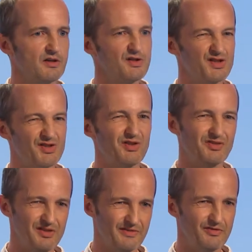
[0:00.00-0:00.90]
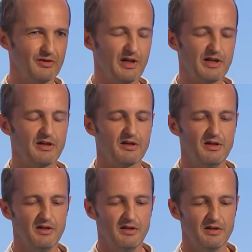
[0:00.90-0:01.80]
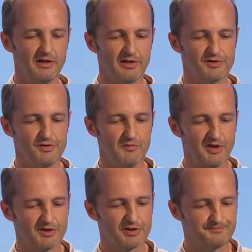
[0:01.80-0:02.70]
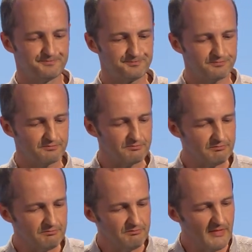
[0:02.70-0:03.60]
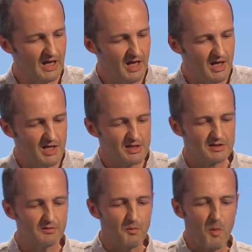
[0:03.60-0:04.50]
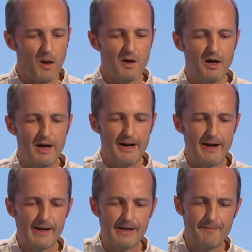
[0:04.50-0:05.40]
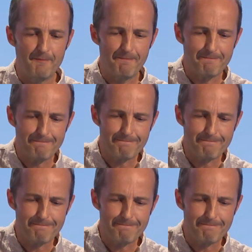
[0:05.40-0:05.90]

concerns, if you like, uh, too much. So um,